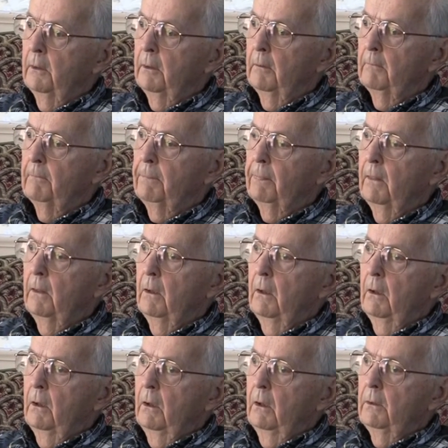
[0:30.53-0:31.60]
um,
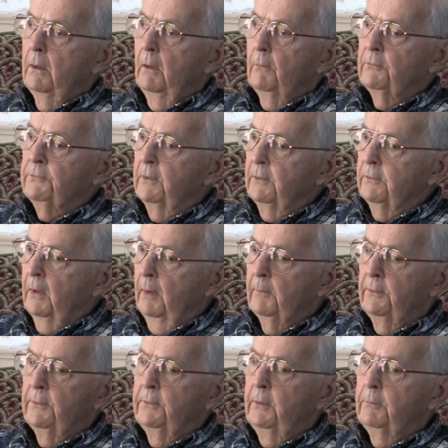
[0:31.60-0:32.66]
that was in the time
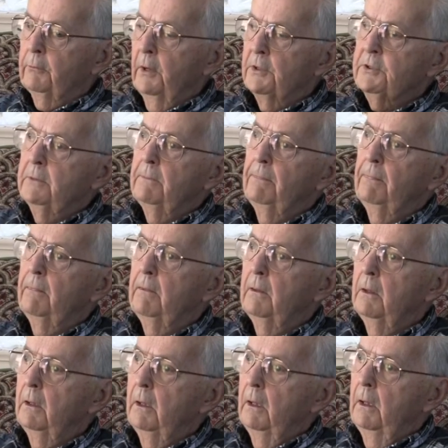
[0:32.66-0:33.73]
of the Depression.
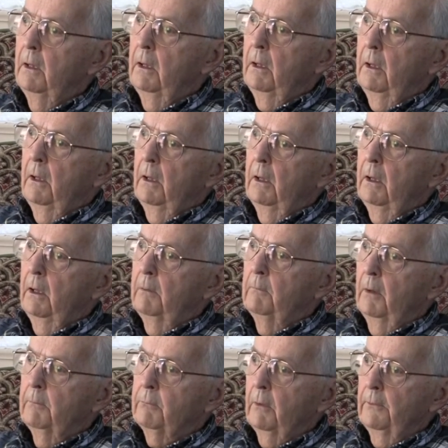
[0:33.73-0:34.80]
And
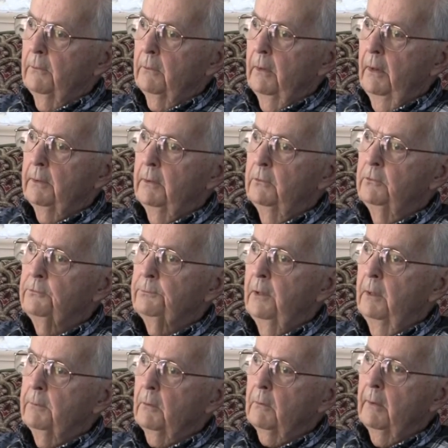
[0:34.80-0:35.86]
my brother had a
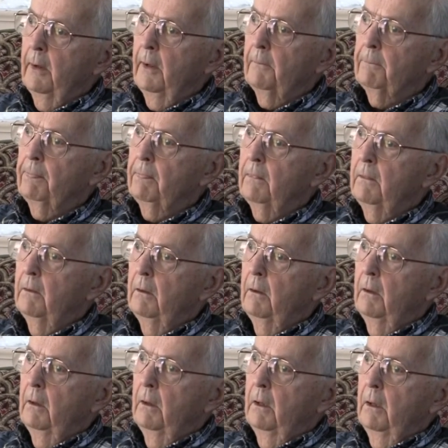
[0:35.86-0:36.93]
newspaper route,
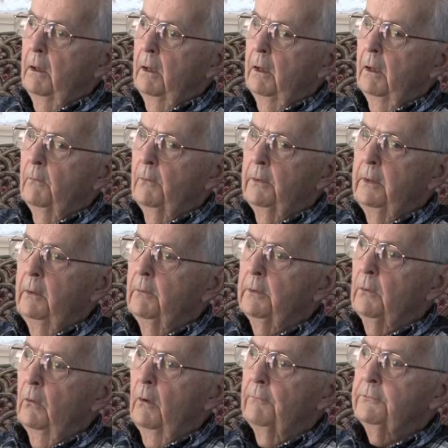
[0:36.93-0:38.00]
and when he
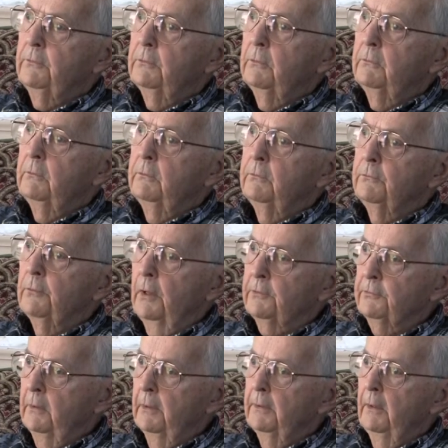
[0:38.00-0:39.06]
went off to
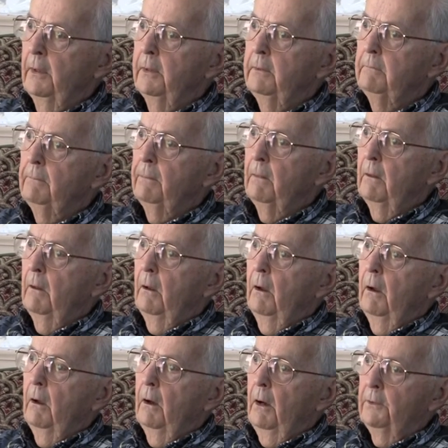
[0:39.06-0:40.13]
Drexel at night,
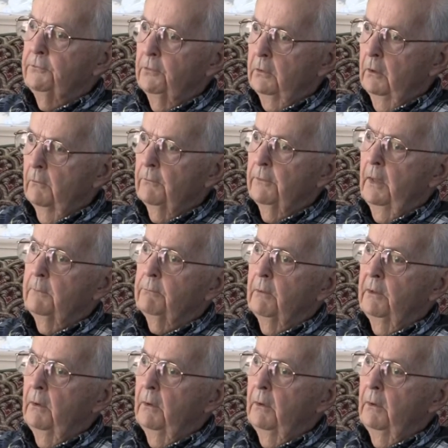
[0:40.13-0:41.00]
I took over that,